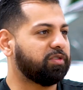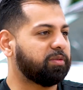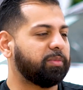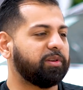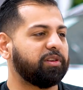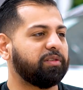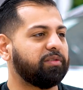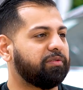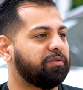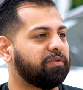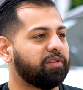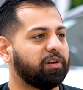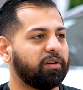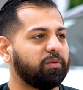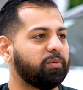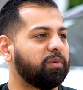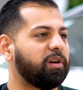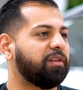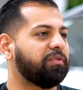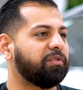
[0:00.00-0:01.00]
it's been on a flood,
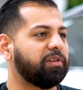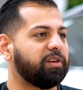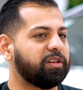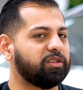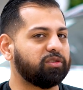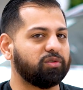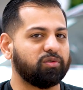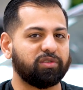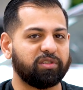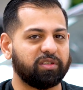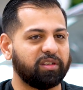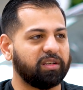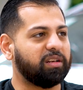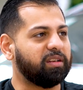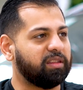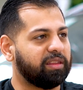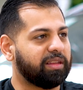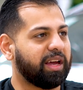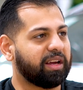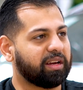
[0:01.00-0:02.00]
whatever it is, you see it
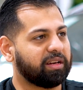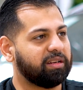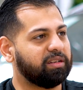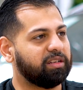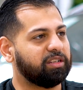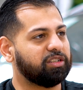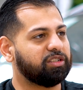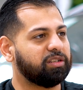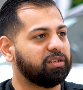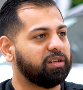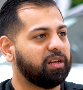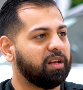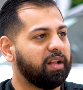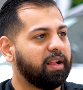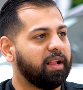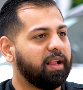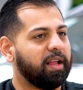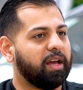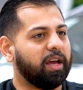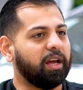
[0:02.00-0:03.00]
in that condition,
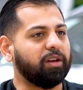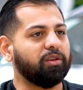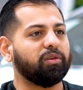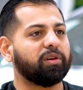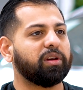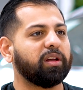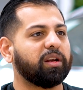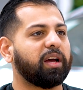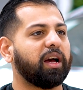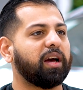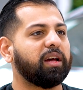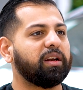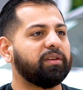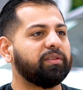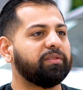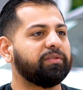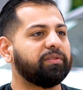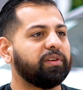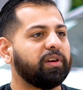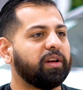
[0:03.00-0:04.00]
and you can kind
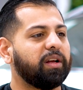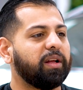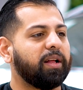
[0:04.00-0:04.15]
of,